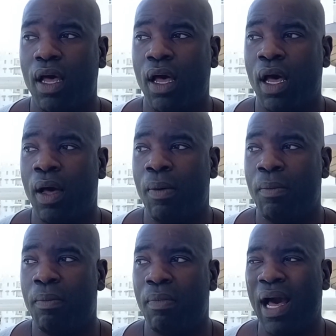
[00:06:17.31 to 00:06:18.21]

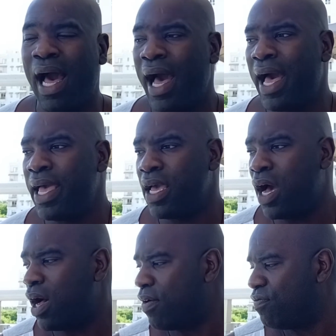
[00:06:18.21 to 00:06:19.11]
um, I
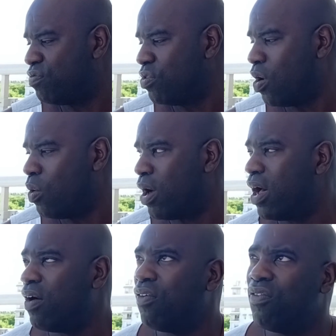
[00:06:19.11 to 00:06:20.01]
uh, know
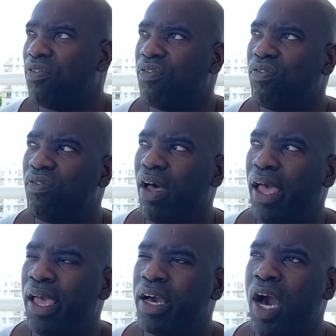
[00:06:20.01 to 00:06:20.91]
of
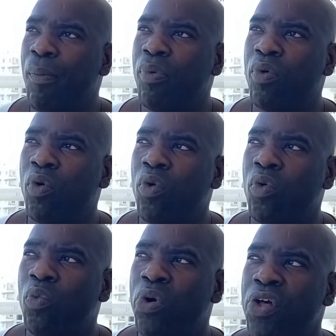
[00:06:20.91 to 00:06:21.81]
a couple
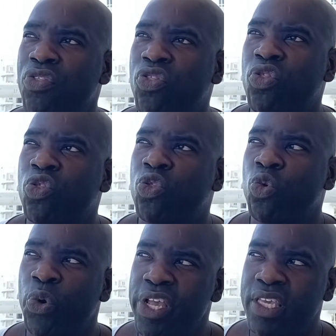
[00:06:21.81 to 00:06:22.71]
with
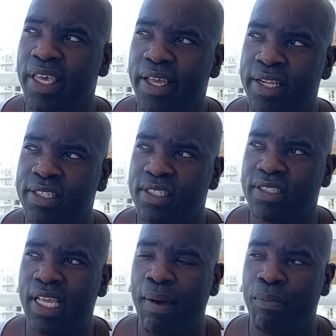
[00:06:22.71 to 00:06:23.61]
three kids
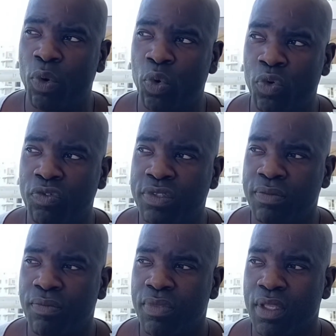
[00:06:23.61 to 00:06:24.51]
that moved
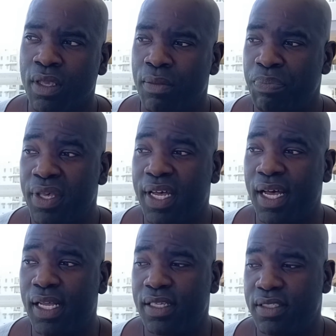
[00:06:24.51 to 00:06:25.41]

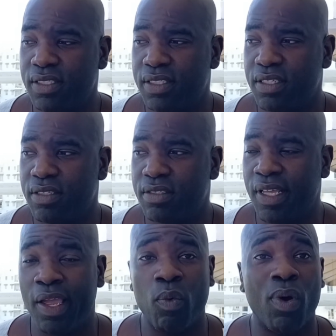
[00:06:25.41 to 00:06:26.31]
because
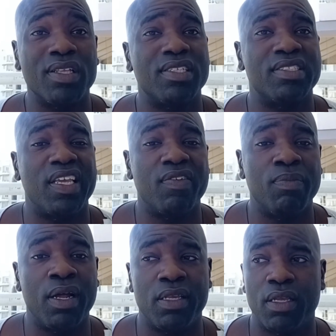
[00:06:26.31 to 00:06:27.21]
they wanted to save
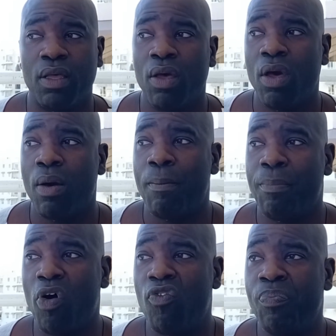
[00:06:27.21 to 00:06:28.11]
money.
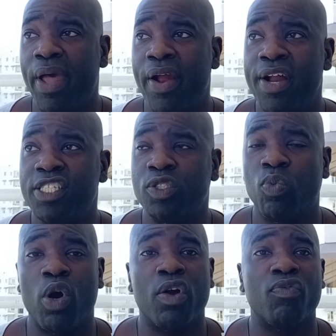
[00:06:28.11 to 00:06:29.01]
Both parents
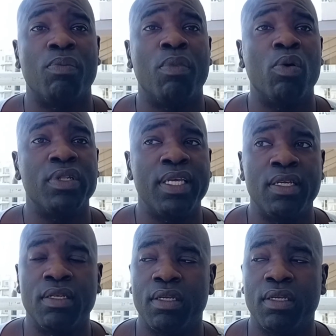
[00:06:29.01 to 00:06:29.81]
work remotely,